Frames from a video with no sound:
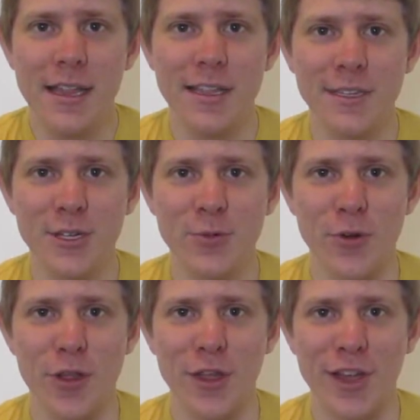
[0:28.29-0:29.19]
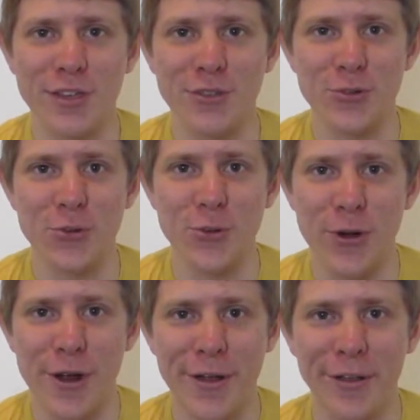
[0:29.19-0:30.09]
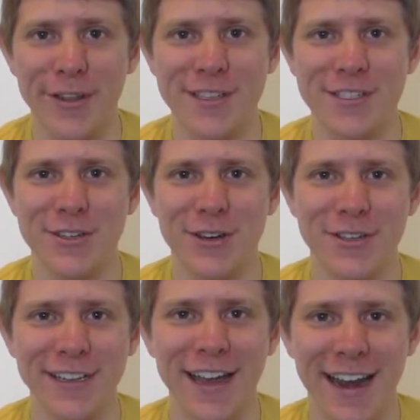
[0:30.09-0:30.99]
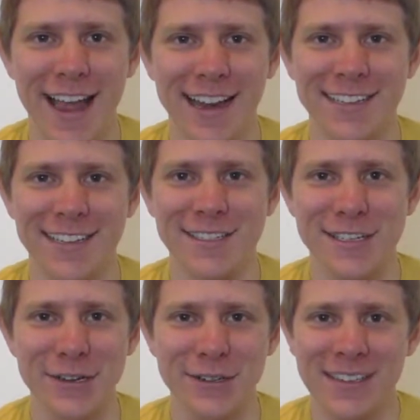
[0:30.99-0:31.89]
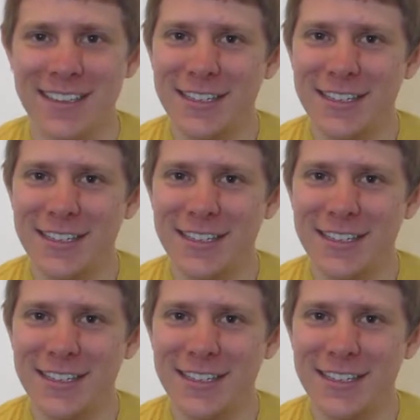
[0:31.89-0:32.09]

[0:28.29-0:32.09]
this is where things really start to get hectic, so